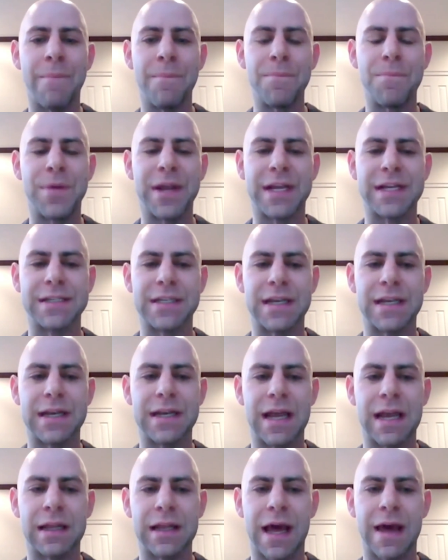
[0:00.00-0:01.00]
Because
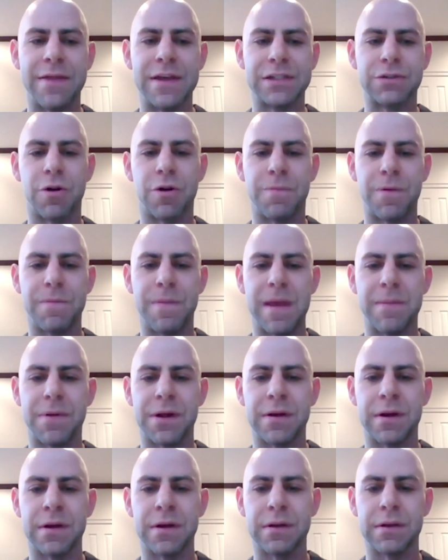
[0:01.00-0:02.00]
it led this group of people
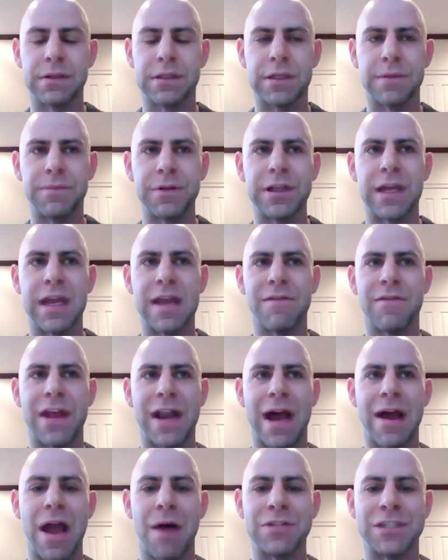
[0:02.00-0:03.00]
to believe that
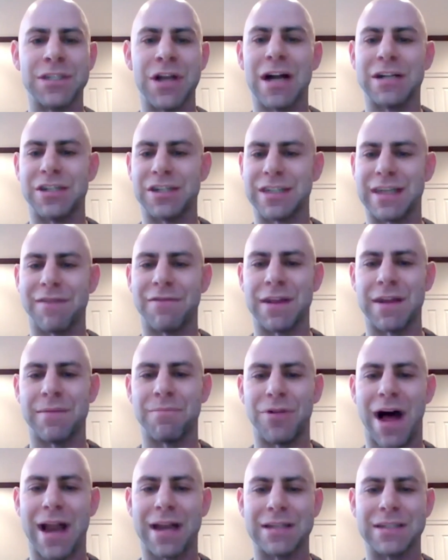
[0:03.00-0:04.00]
I was not just giving
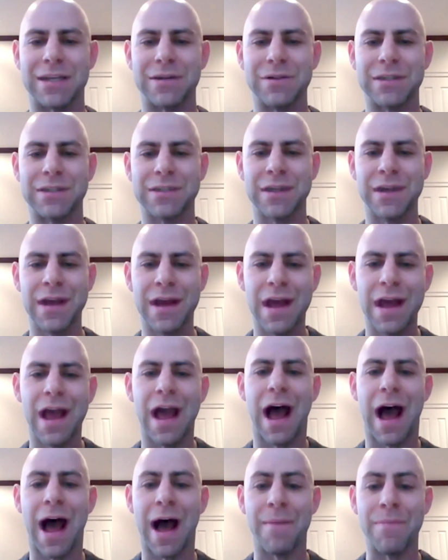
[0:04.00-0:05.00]
them platitudes,
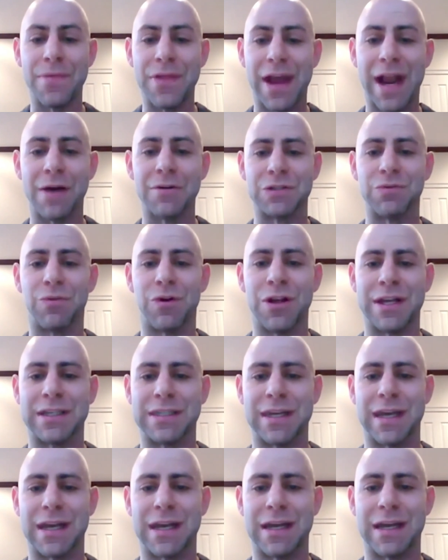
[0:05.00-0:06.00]
that I was willing
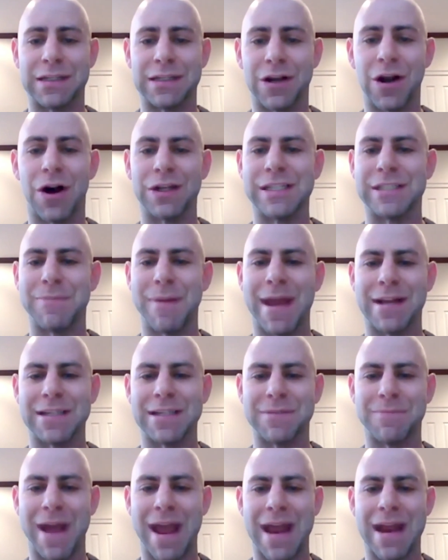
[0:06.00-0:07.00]
to call a
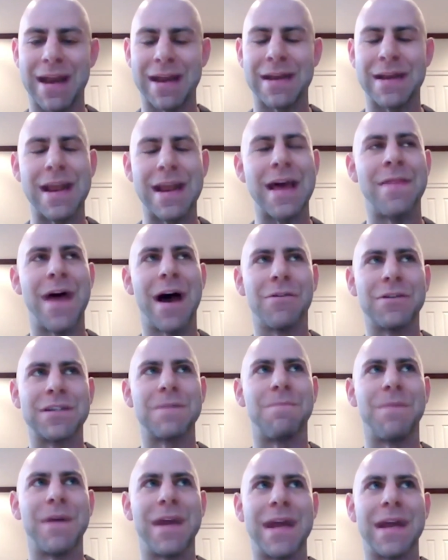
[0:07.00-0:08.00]
spade, and that
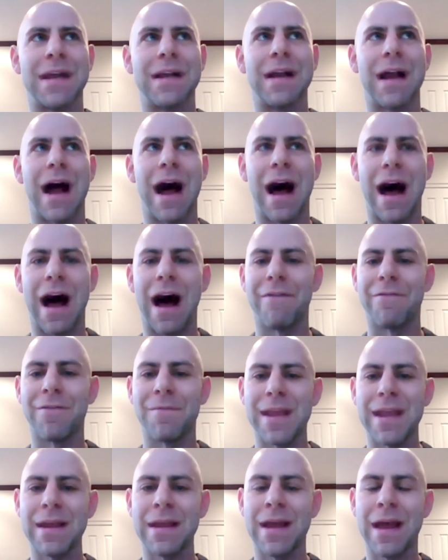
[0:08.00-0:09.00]
was a big aha
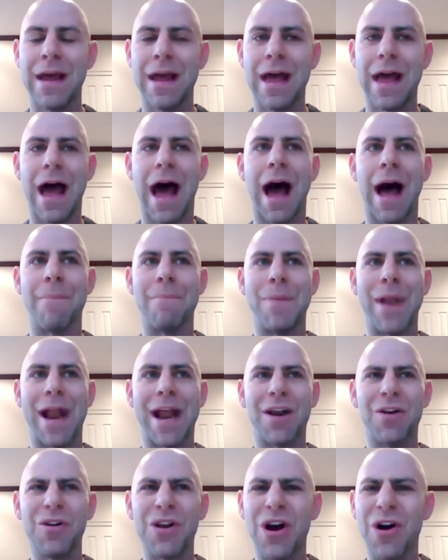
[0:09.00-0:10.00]
for me. But
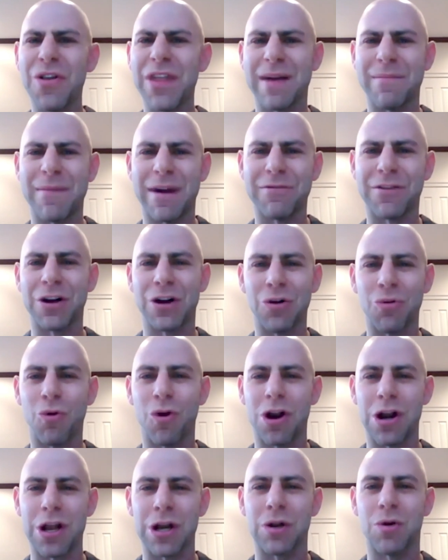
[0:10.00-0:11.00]
I don't know that I'm ever going to
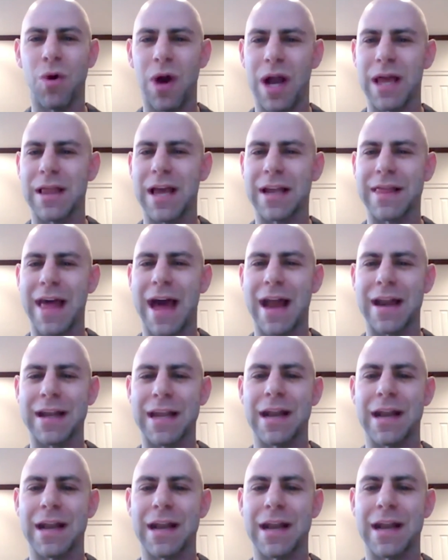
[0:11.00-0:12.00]
word it quite like that
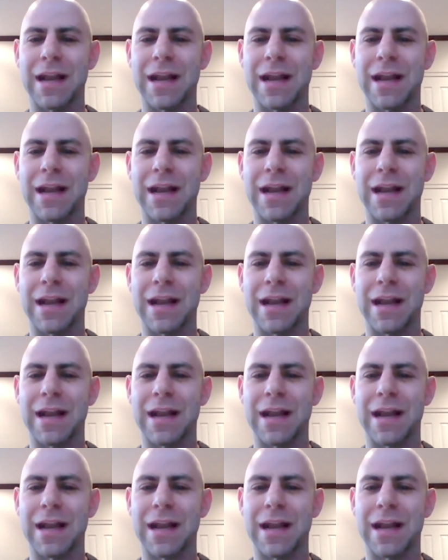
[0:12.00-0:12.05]
again.